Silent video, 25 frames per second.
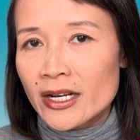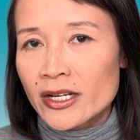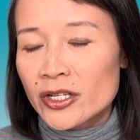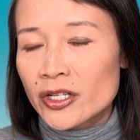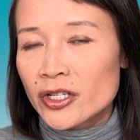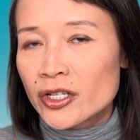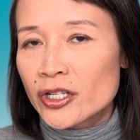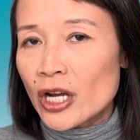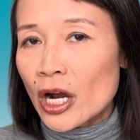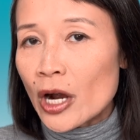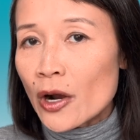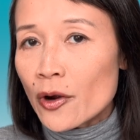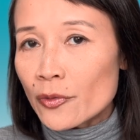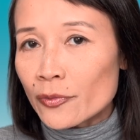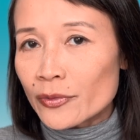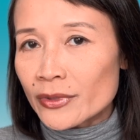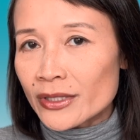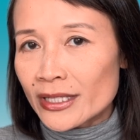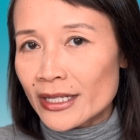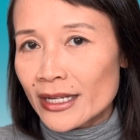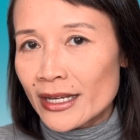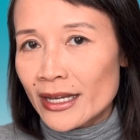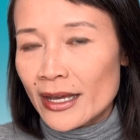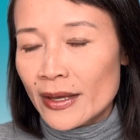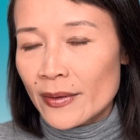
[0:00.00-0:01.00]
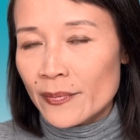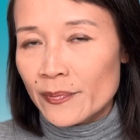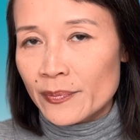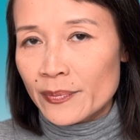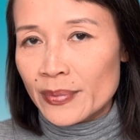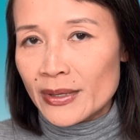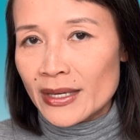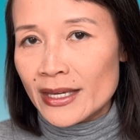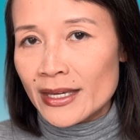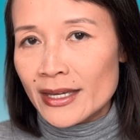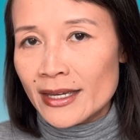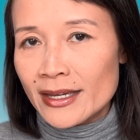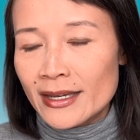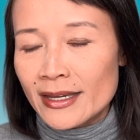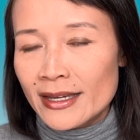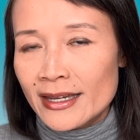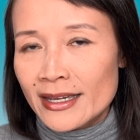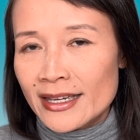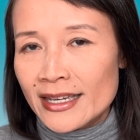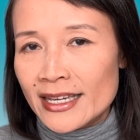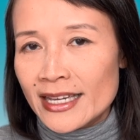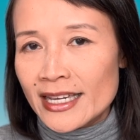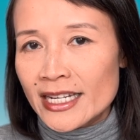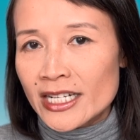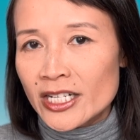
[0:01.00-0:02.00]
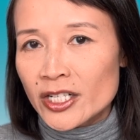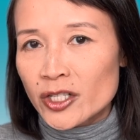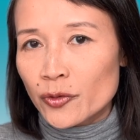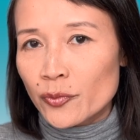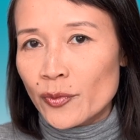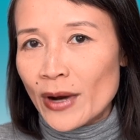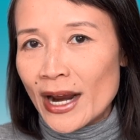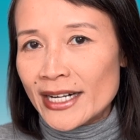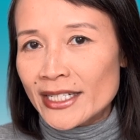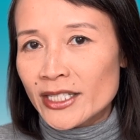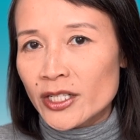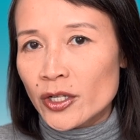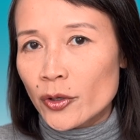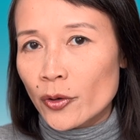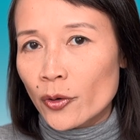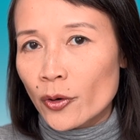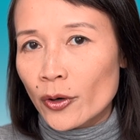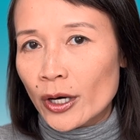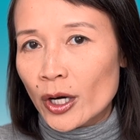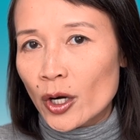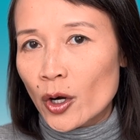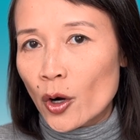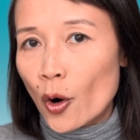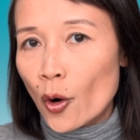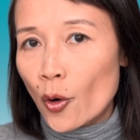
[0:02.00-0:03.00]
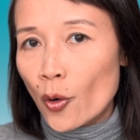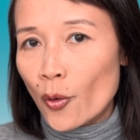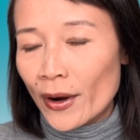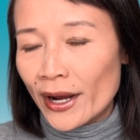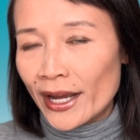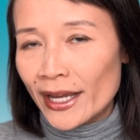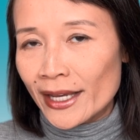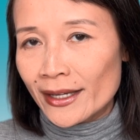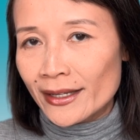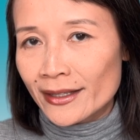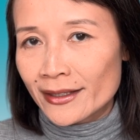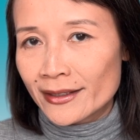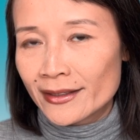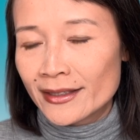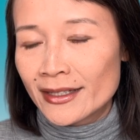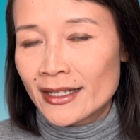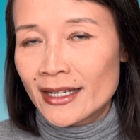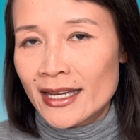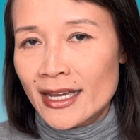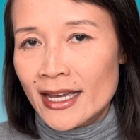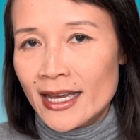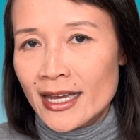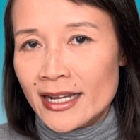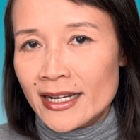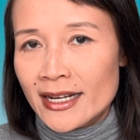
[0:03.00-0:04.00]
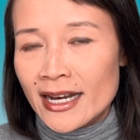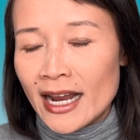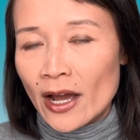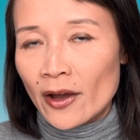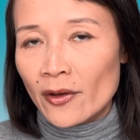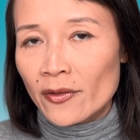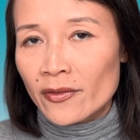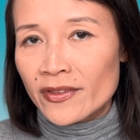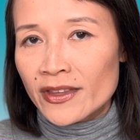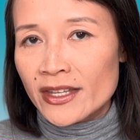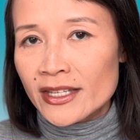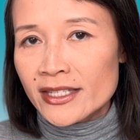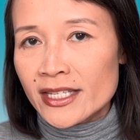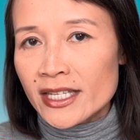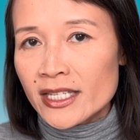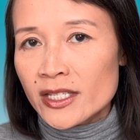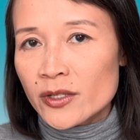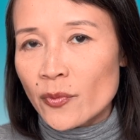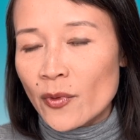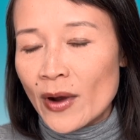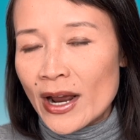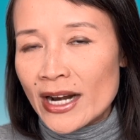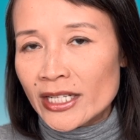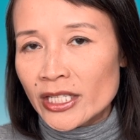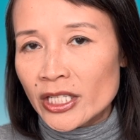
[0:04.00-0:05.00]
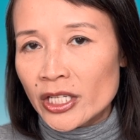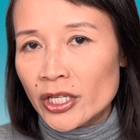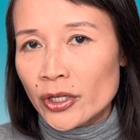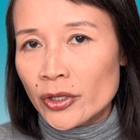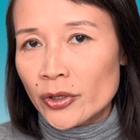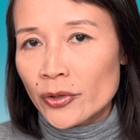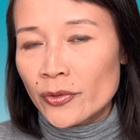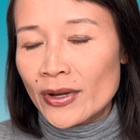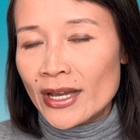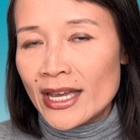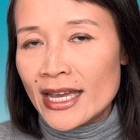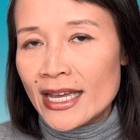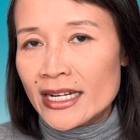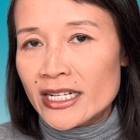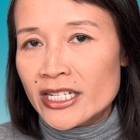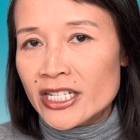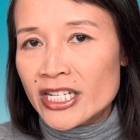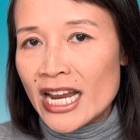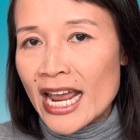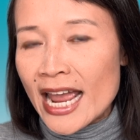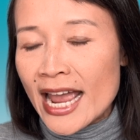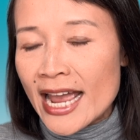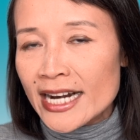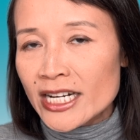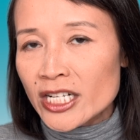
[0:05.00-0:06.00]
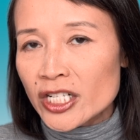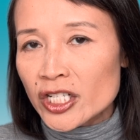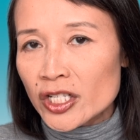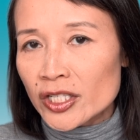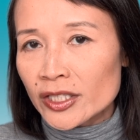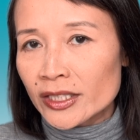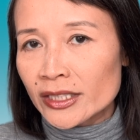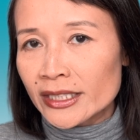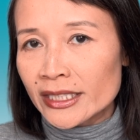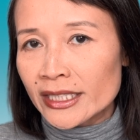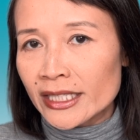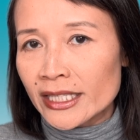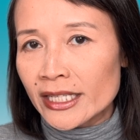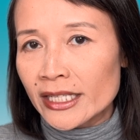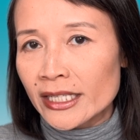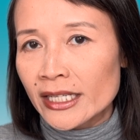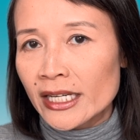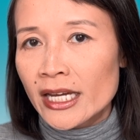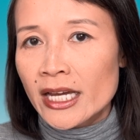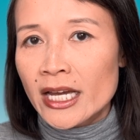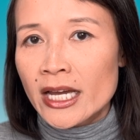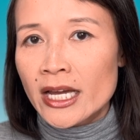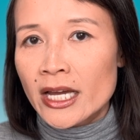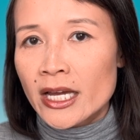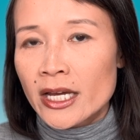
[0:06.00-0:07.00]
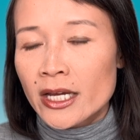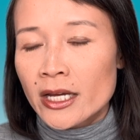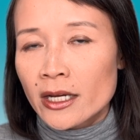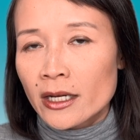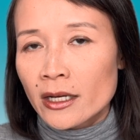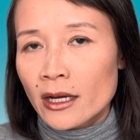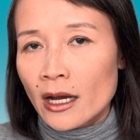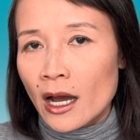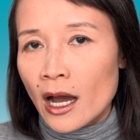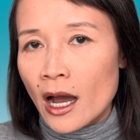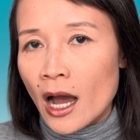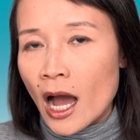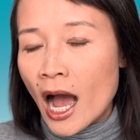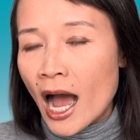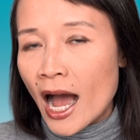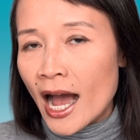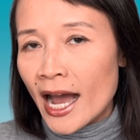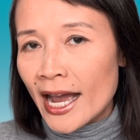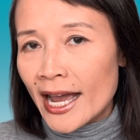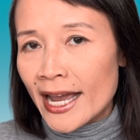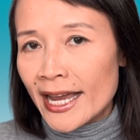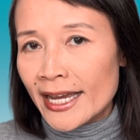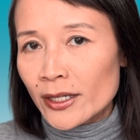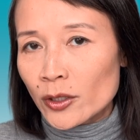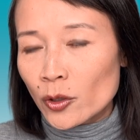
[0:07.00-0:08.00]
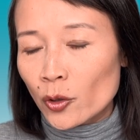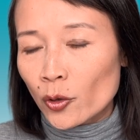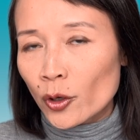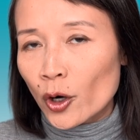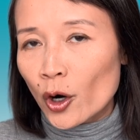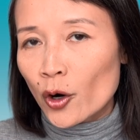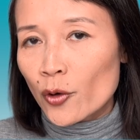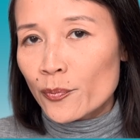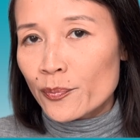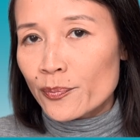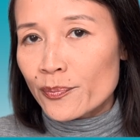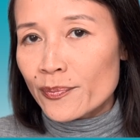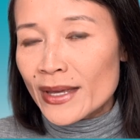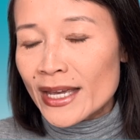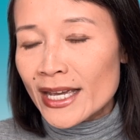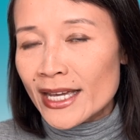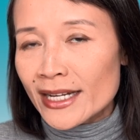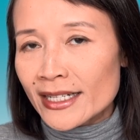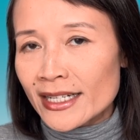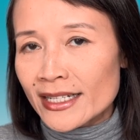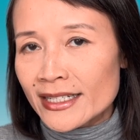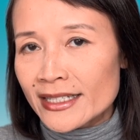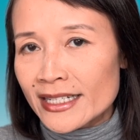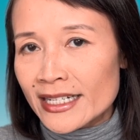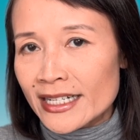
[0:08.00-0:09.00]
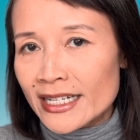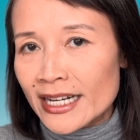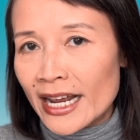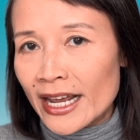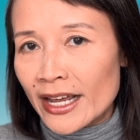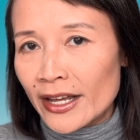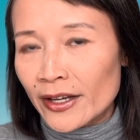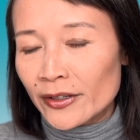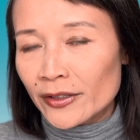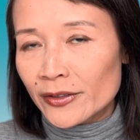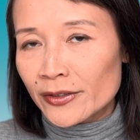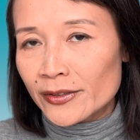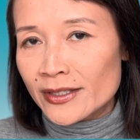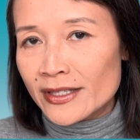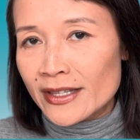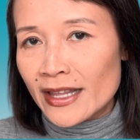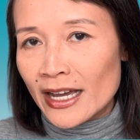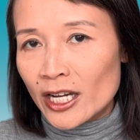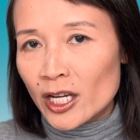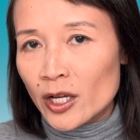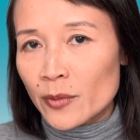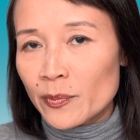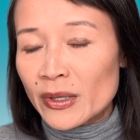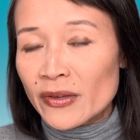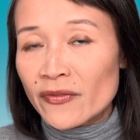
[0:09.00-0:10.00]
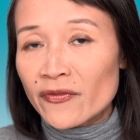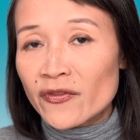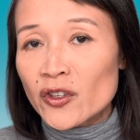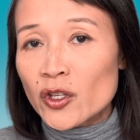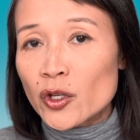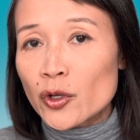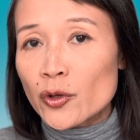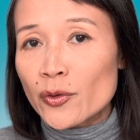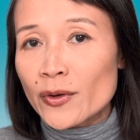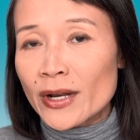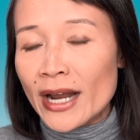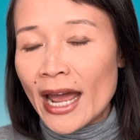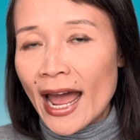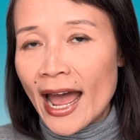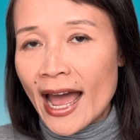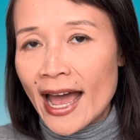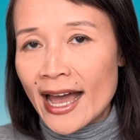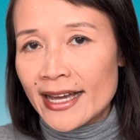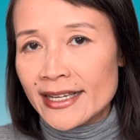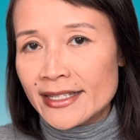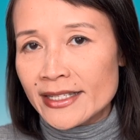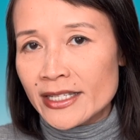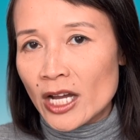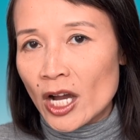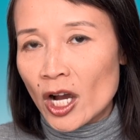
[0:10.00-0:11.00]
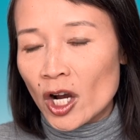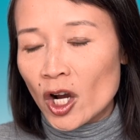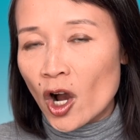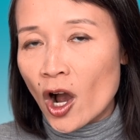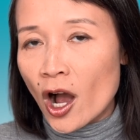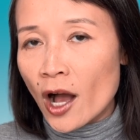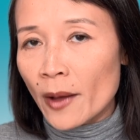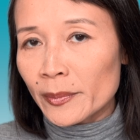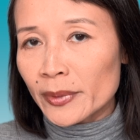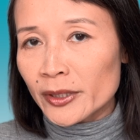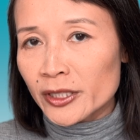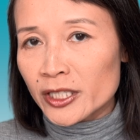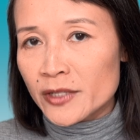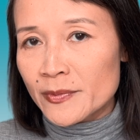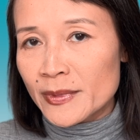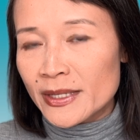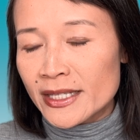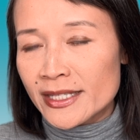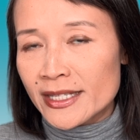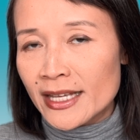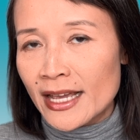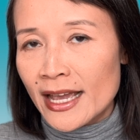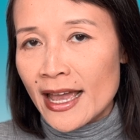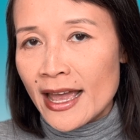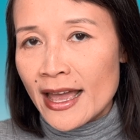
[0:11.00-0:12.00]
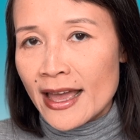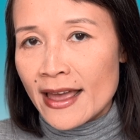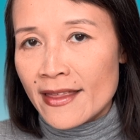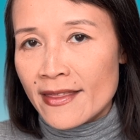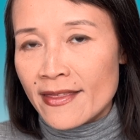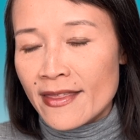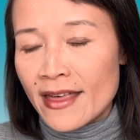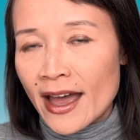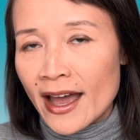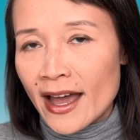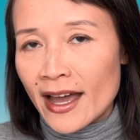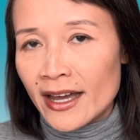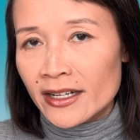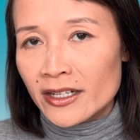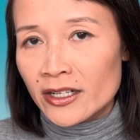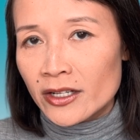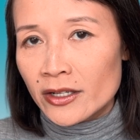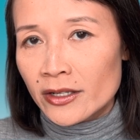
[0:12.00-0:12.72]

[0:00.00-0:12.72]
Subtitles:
don't be indirect or coy. Now, this is when you intentionally hide or omit details that could be viewed as accomplishments that